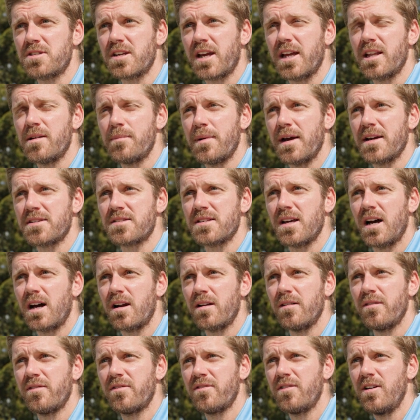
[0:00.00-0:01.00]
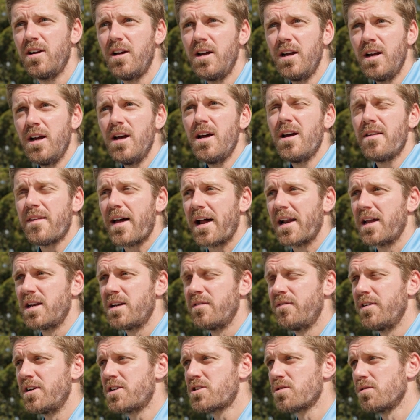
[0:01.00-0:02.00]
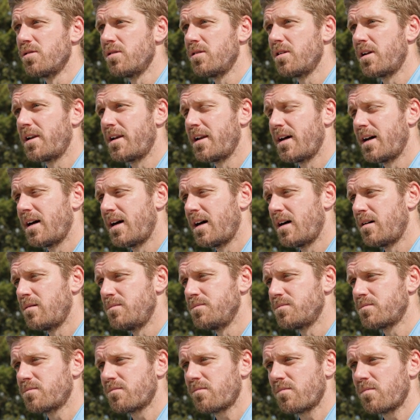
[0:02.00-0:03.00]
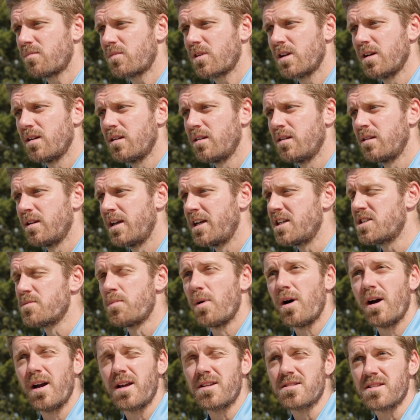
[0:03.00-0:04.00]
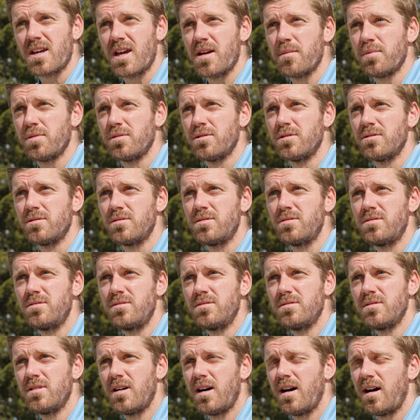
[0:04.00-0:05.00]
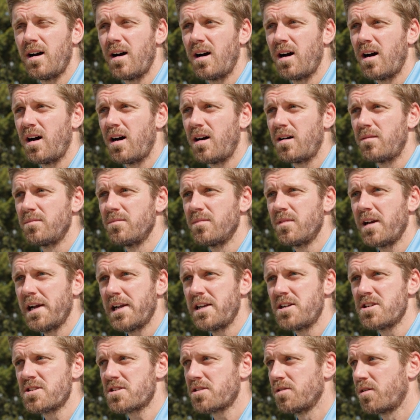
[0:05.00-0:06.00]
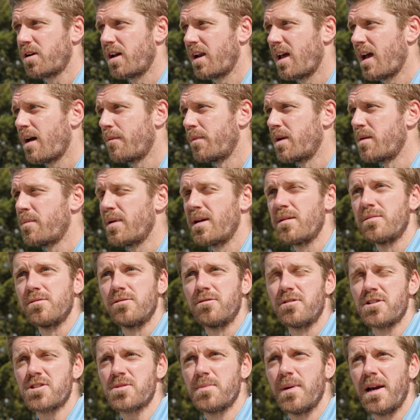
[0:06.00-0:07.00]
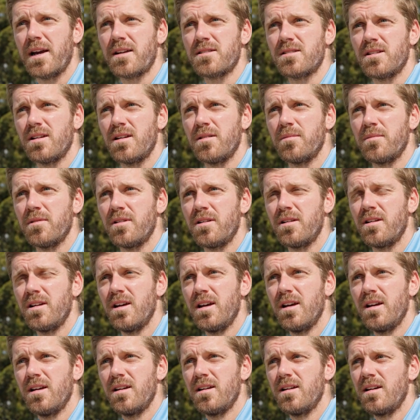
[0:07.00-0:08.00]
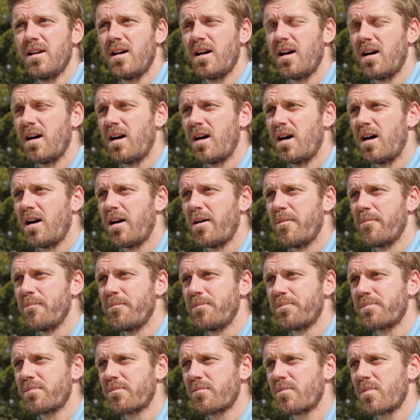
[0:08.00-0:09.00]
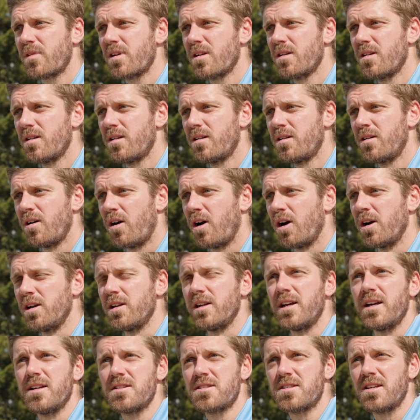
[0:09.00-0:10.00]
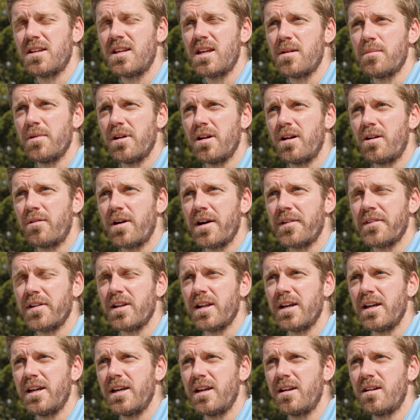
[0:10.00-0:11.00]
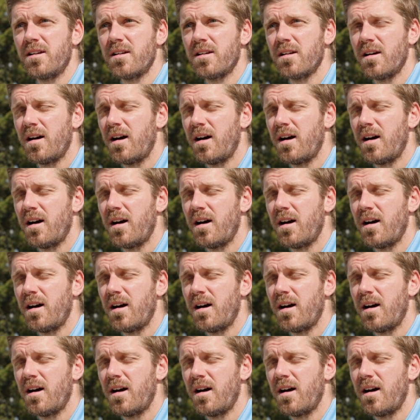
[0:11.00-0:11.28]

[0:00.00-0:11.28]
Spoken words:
to get the best out of that individual, and leads by example. And you just look at how many people respect him, and not only at Sydney but around the league.